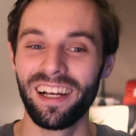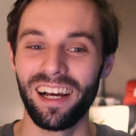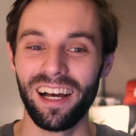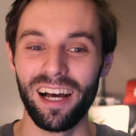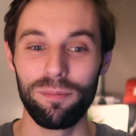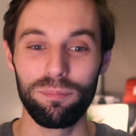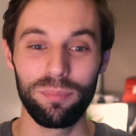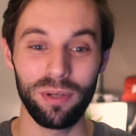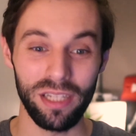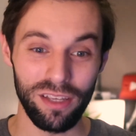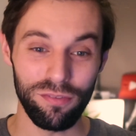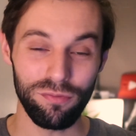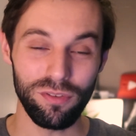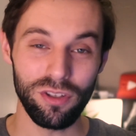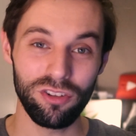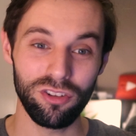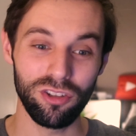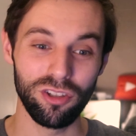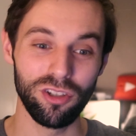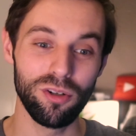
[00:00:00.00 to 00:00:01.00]
But if
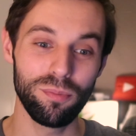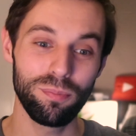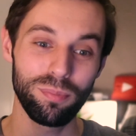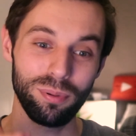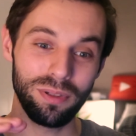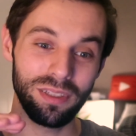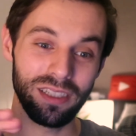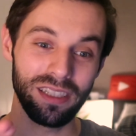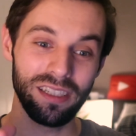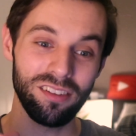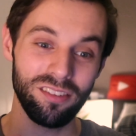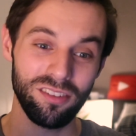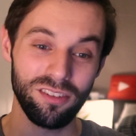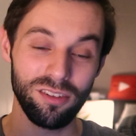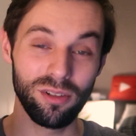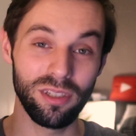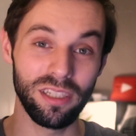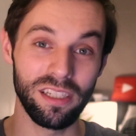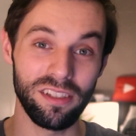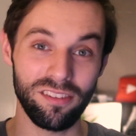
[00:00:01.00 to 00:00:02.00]
you do, please
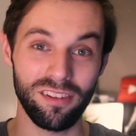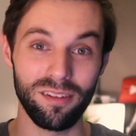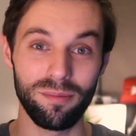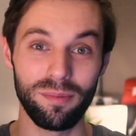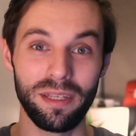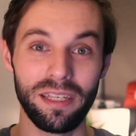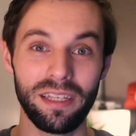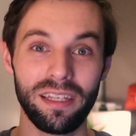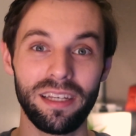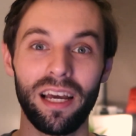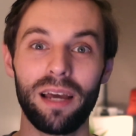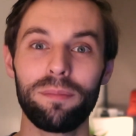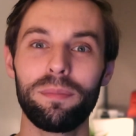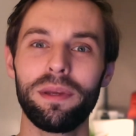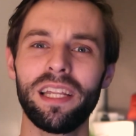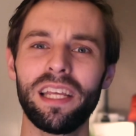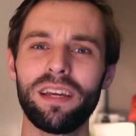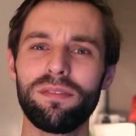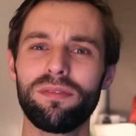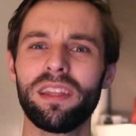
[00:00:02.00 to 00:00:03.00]
do list them here. I
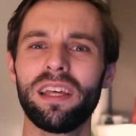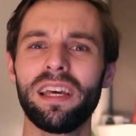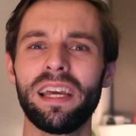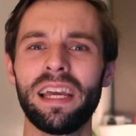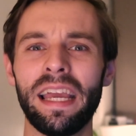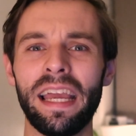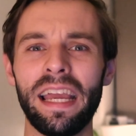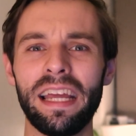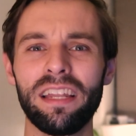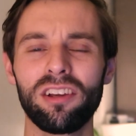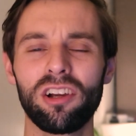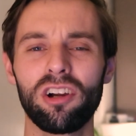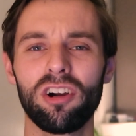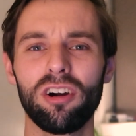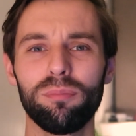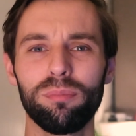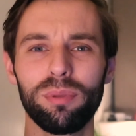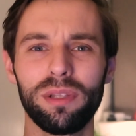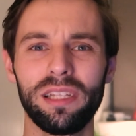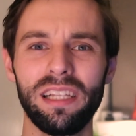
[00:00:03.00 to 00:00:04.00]
mean, if they're hidden
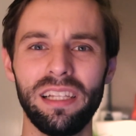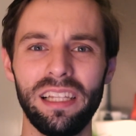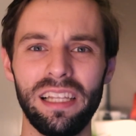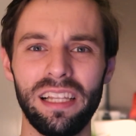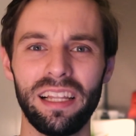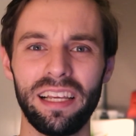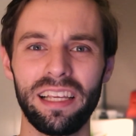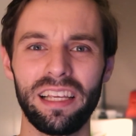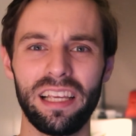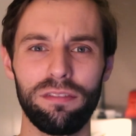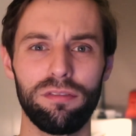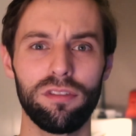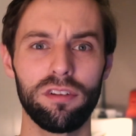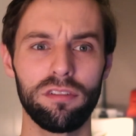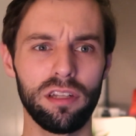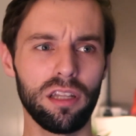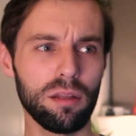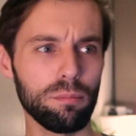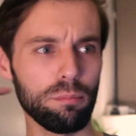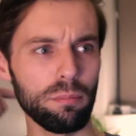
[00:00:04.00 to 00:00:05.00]
completely, like if
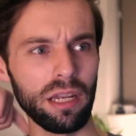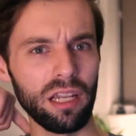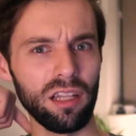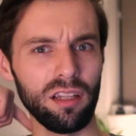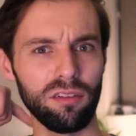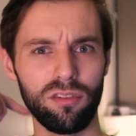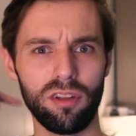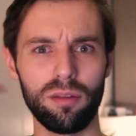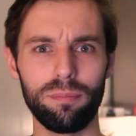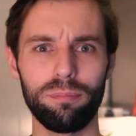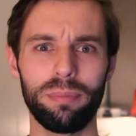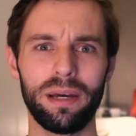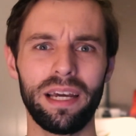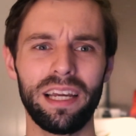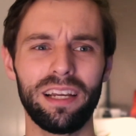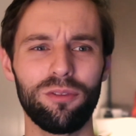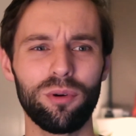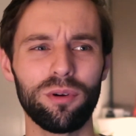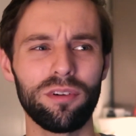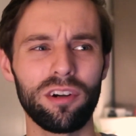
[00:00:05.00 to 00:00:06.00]
they're in the middle of the
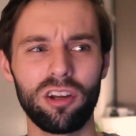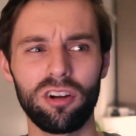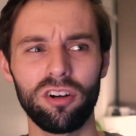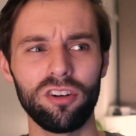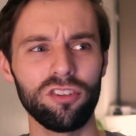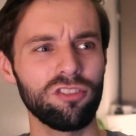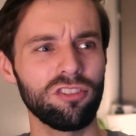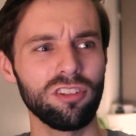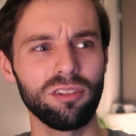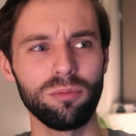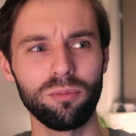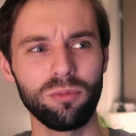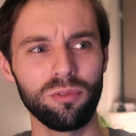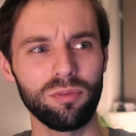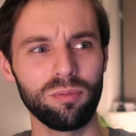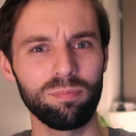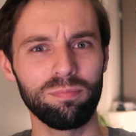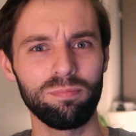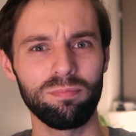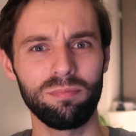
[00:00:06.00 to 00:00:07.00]
back where a costume's
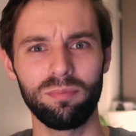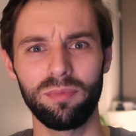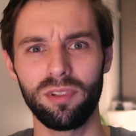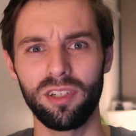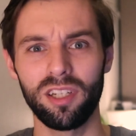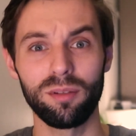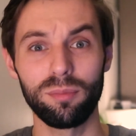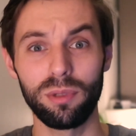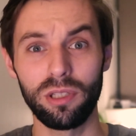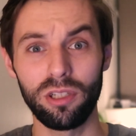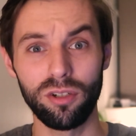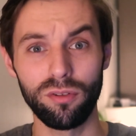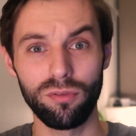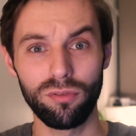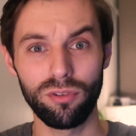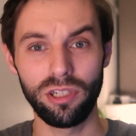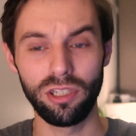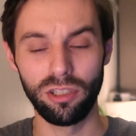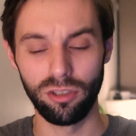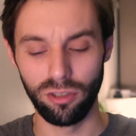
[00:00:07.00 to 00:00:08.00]
going to be
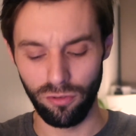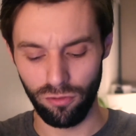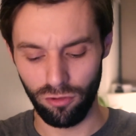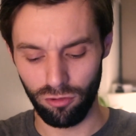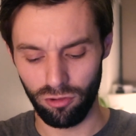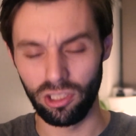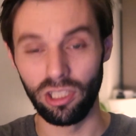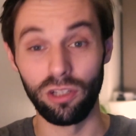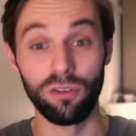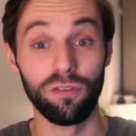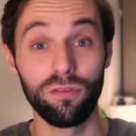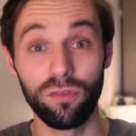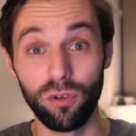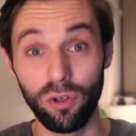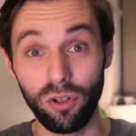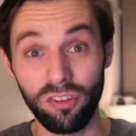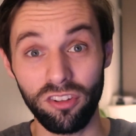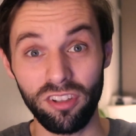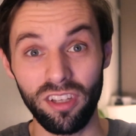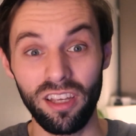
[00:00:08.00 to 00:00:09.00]
covering, or if they're on your
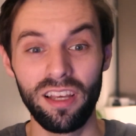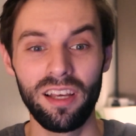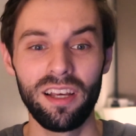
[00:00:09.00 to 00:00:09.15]
foot,